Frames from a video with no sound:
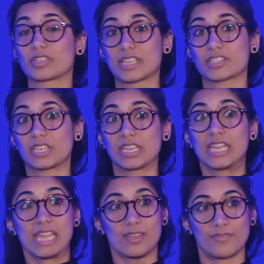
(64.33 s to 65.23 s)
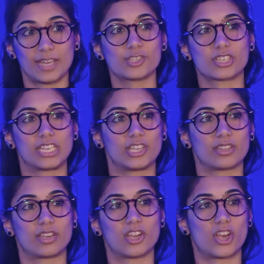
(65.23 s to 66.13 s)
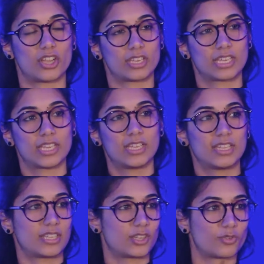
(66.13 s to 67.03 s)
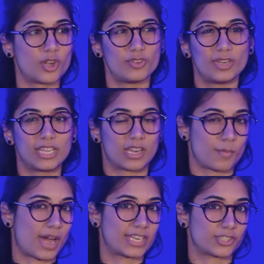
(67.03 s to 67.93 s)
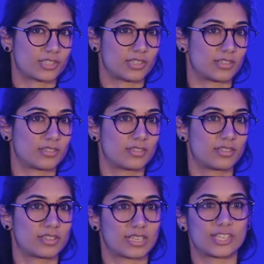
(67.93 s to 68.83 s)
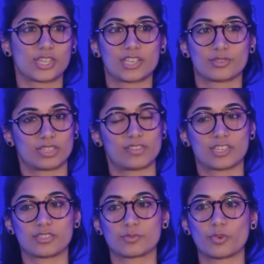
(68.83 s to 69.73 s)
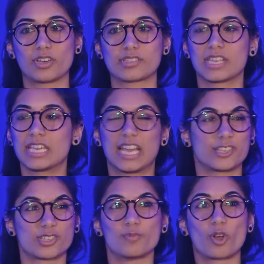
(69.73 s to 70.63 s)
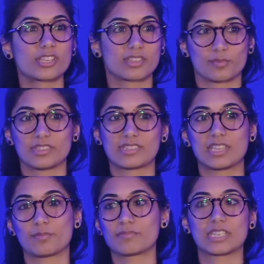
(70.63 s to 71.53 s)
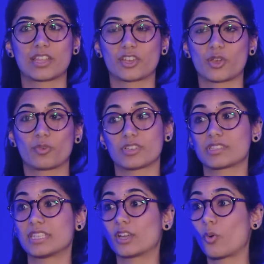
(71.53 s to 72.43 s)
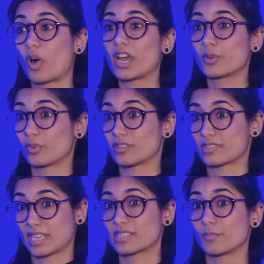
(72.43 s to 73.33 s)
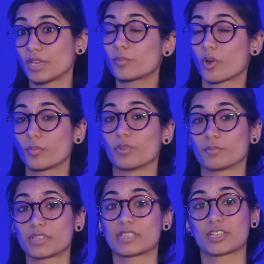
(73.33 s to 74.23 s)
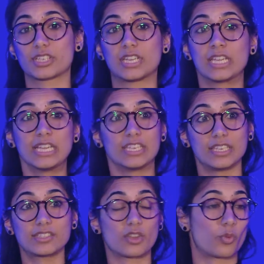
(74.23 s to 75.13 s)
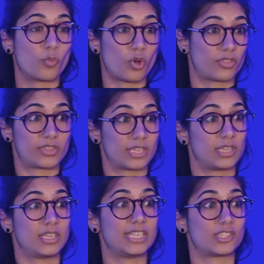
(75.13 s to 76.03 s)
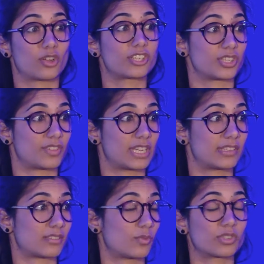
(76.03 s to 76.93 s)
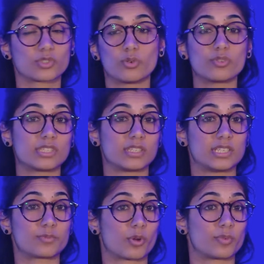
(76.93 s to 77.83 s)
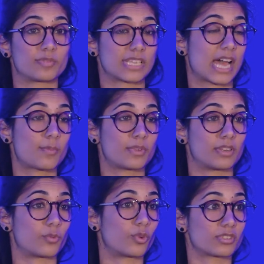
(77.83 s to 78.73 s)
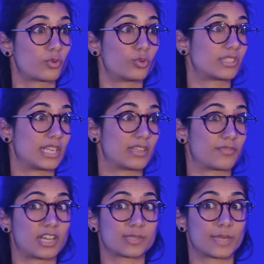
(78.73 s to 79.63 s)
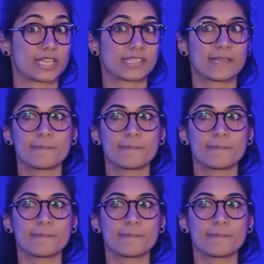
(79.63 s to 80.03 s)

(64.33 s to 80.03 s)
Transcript: because actually, eventually, you then learn that you're only really going to manage the congenital deviations, whereas, and just monitor them and see how they go. Whereas the acquired ones, that's a big problem, because actually, you need to know what the etiology of it is, what's causing these problems to happen, what's caused it in the first place.